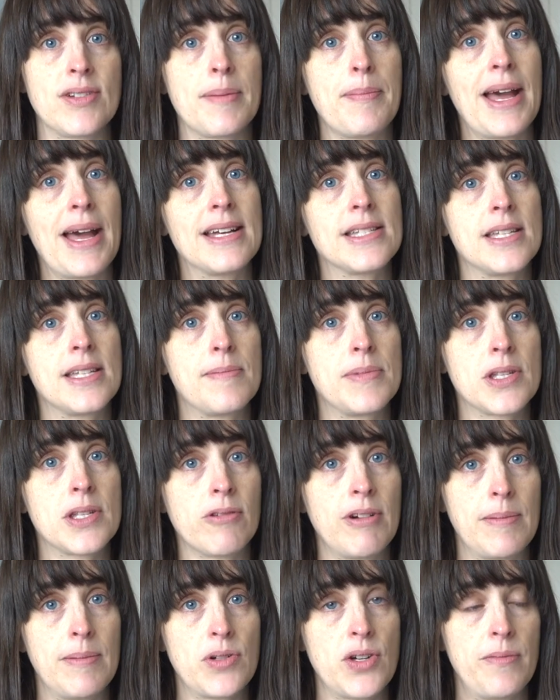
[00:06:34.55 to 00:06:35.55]
I pay a
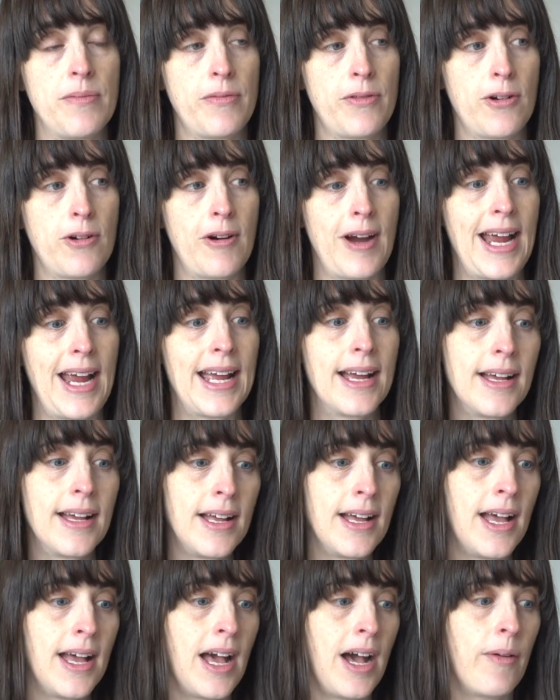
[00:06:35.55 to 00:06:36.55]
subscription for it,
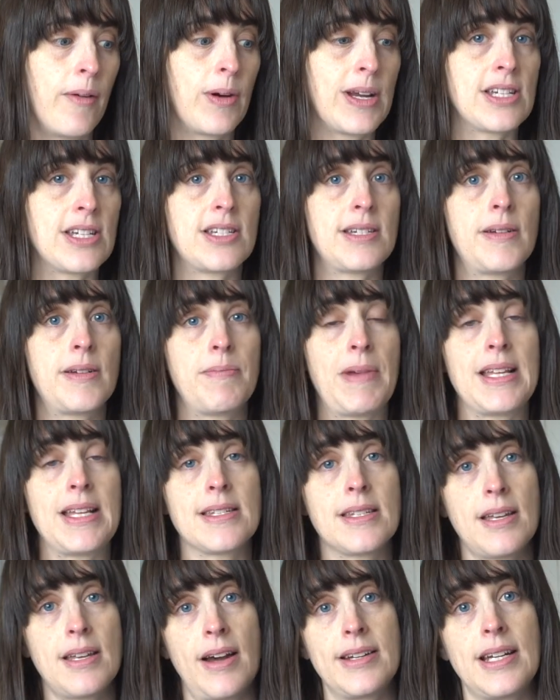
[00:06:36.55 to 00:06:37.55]
which
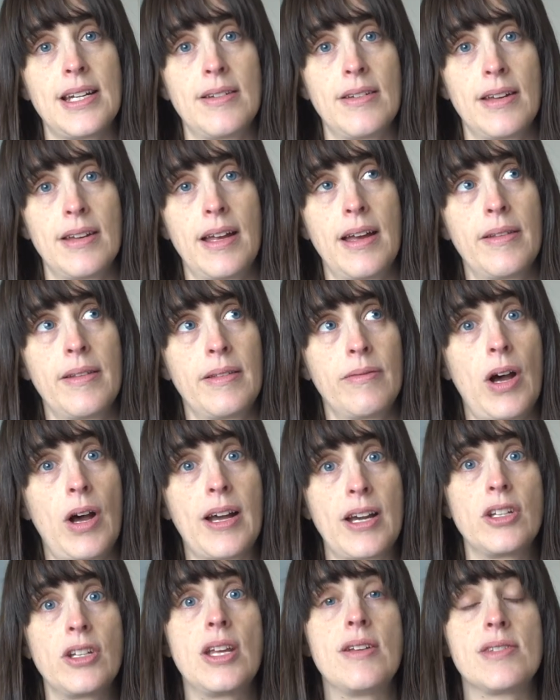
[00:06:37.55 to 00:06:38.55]
means I
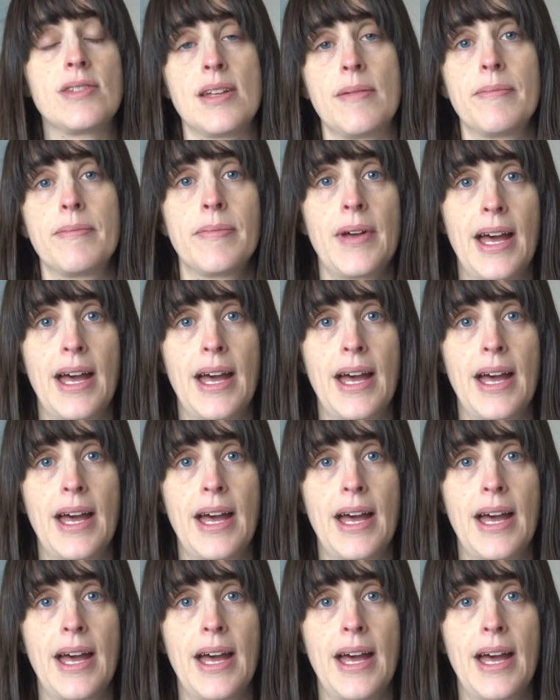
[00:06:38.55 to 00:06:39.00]
can use them